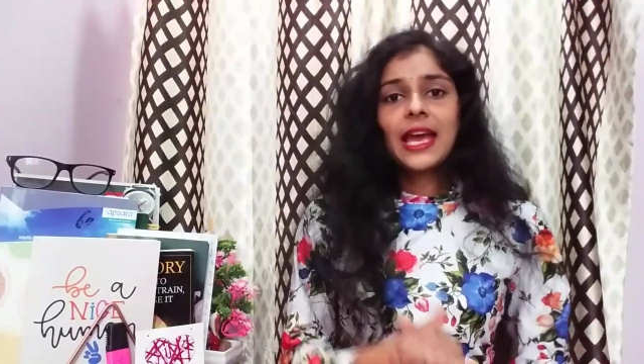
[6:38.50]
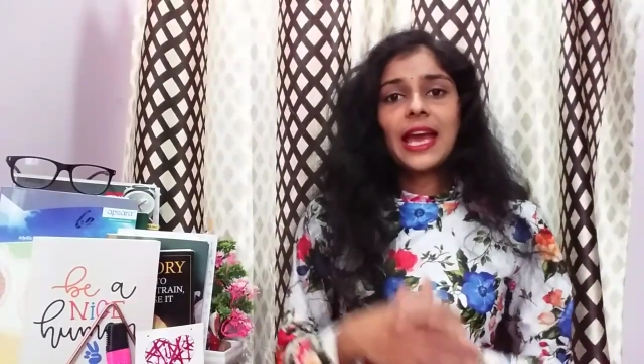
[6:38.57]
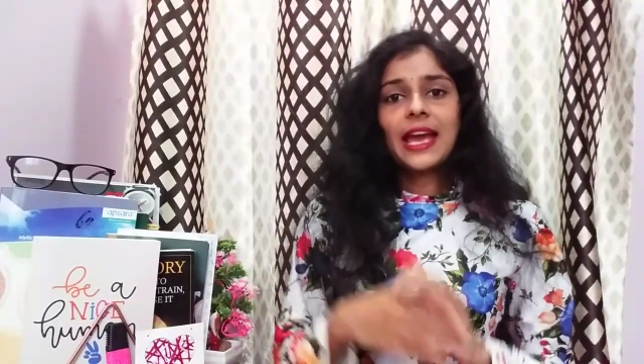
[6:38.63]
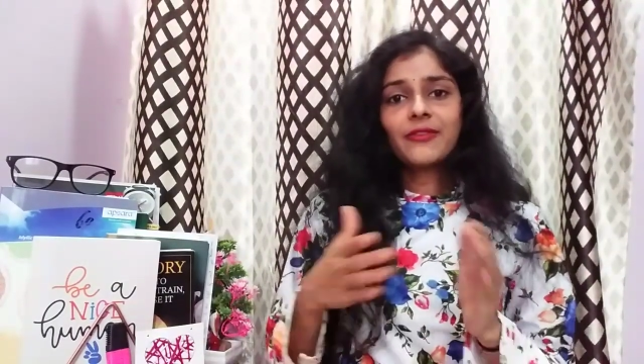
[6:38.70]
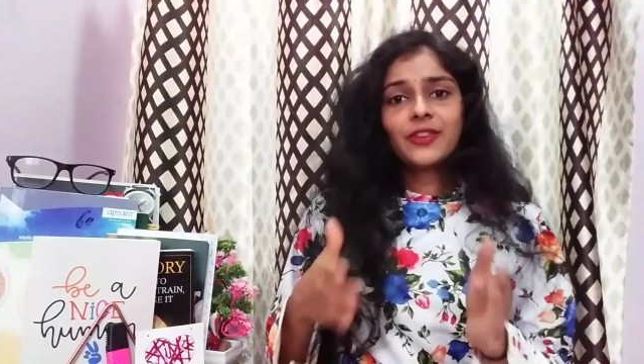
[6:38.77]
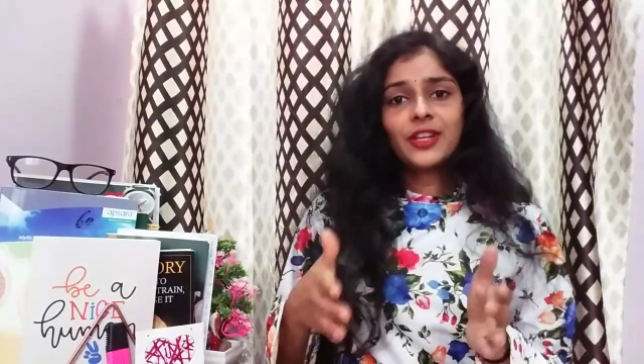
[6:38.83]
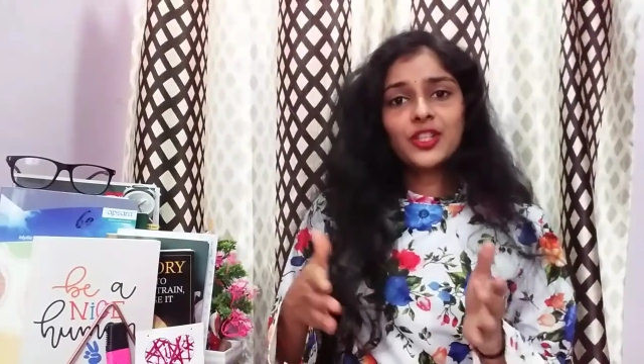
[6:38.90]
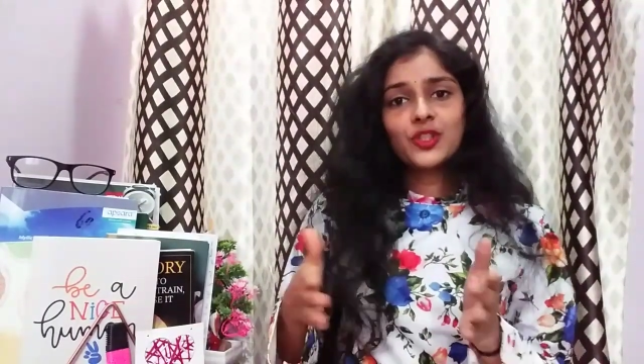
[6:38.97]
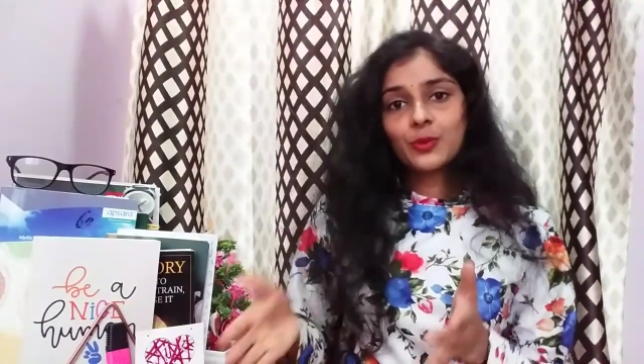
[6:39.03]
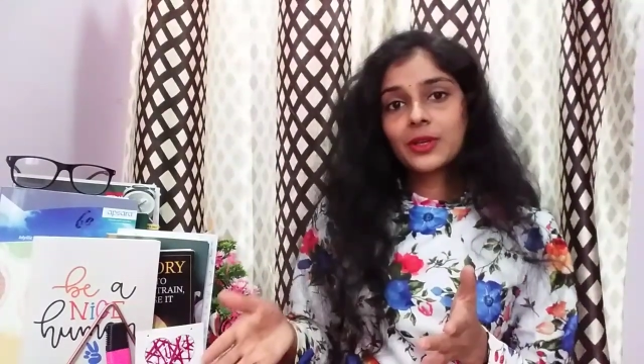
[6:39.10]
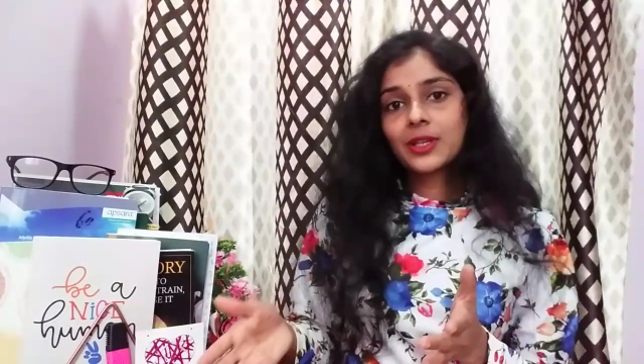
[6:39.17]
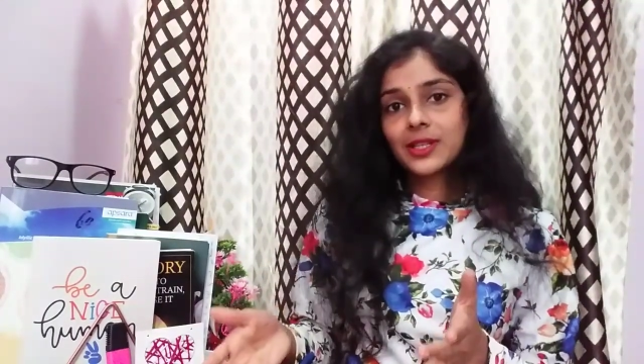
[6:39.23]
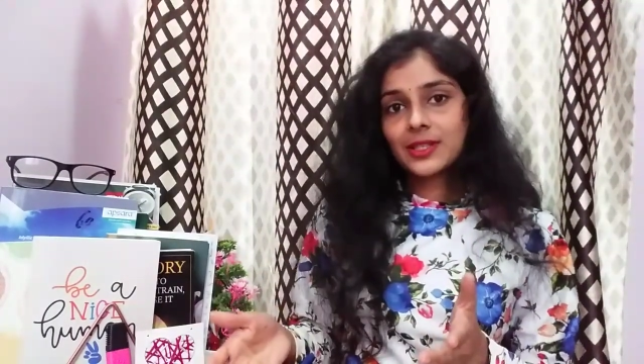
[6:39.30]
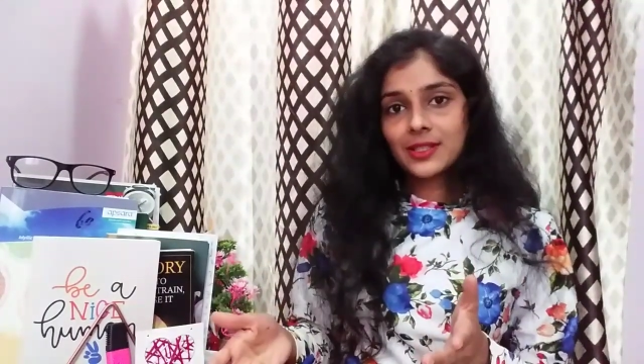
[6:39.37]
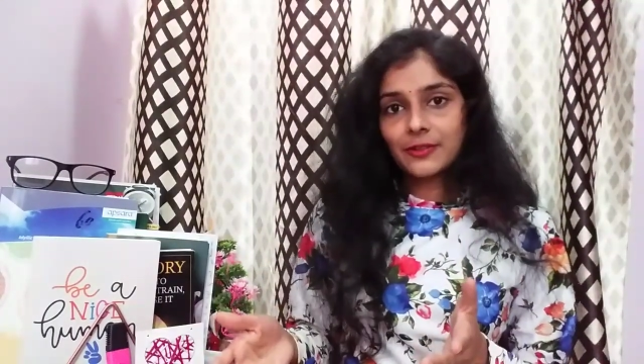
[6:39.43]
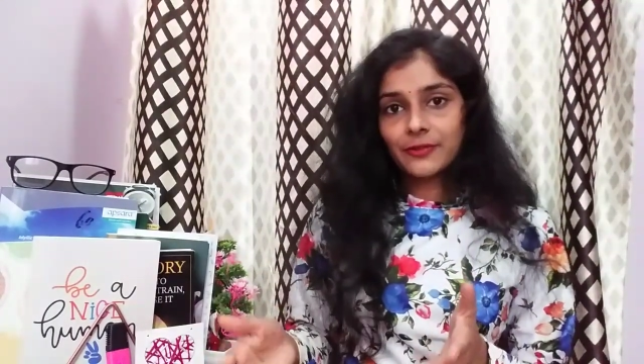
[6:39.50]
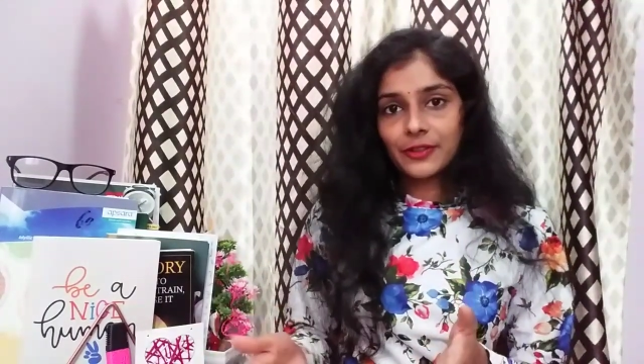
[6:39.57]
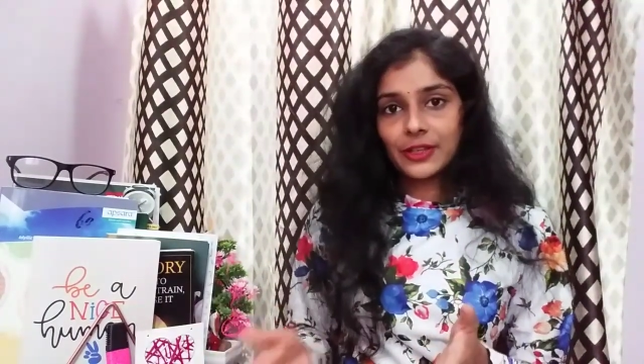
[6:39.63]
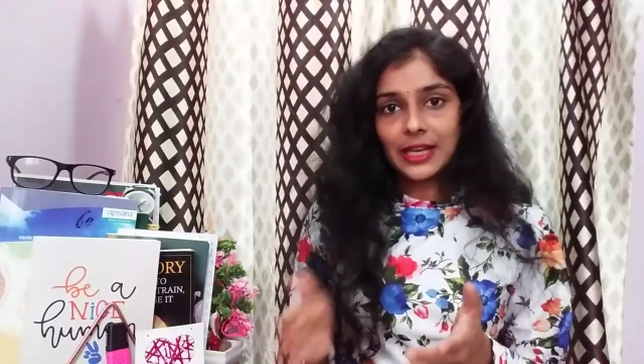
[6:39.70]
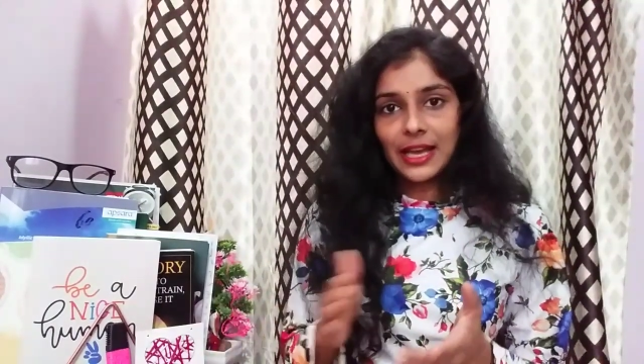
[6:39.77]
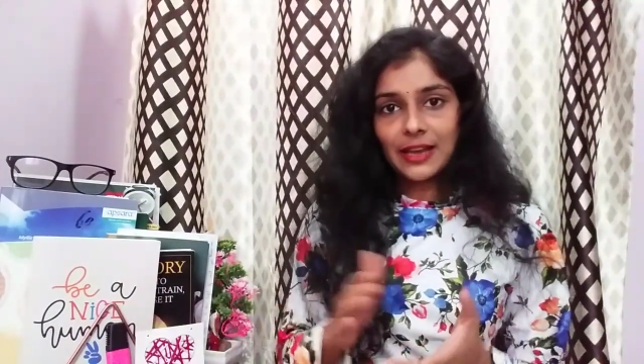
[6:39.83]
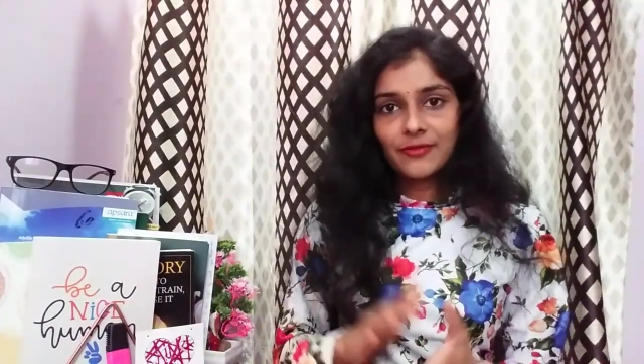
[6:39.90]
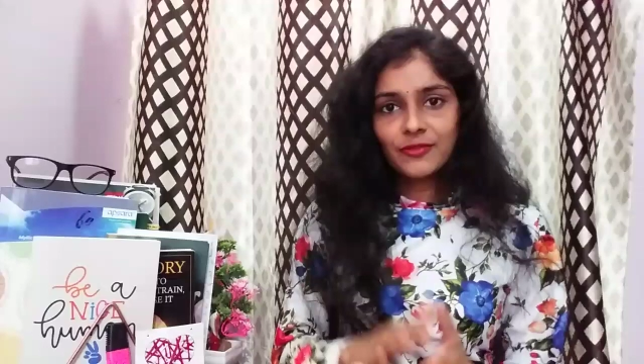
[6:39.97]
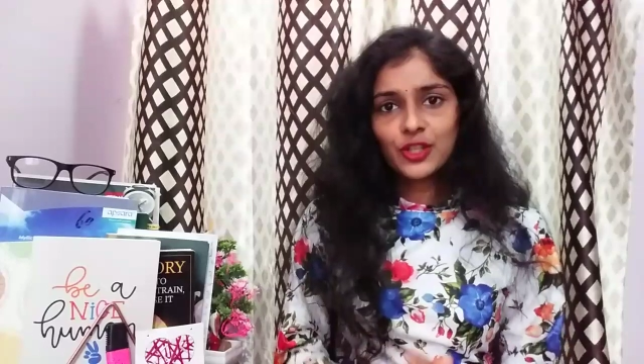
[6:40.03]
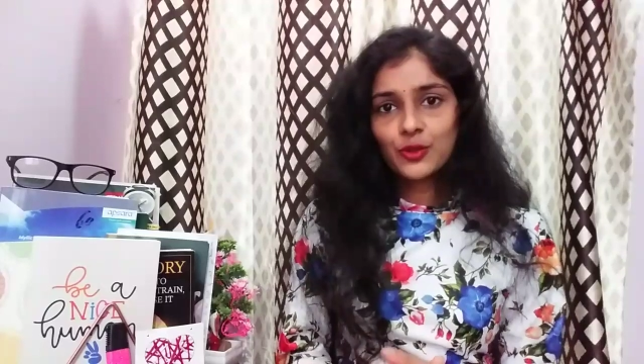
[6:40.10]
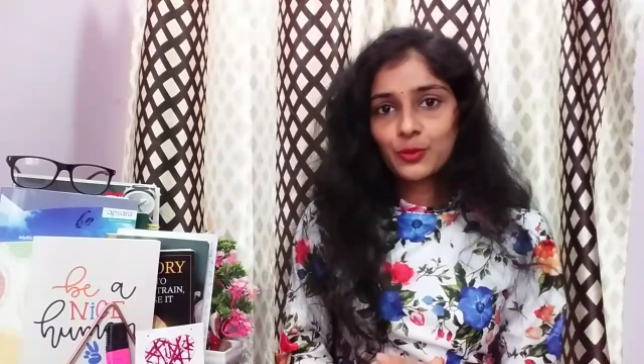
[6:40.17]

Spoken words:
every student is different. Every